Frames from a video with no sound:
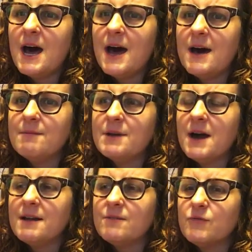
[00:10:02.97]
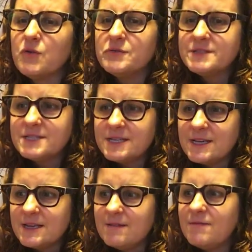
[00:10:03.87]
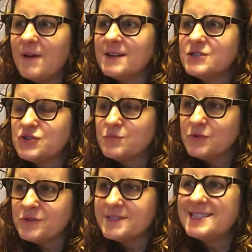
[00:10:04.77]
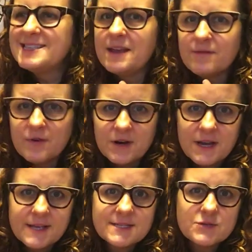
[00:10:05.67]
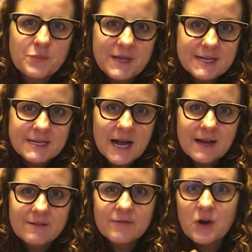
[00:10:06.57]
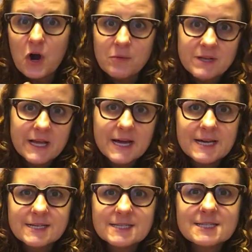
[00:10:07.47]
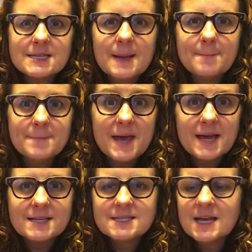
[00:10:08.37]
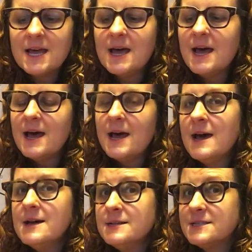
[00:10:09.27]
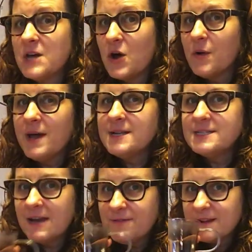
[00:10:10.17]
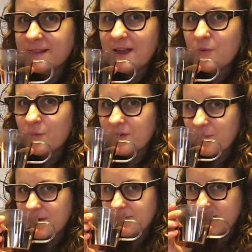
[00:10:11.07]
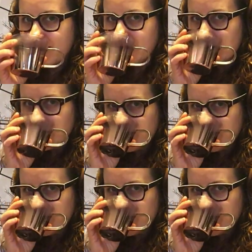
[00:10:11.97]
kind of roasted vegetable, savory, sweet, kind of caramelized mix. So definitely a worthwhile flight.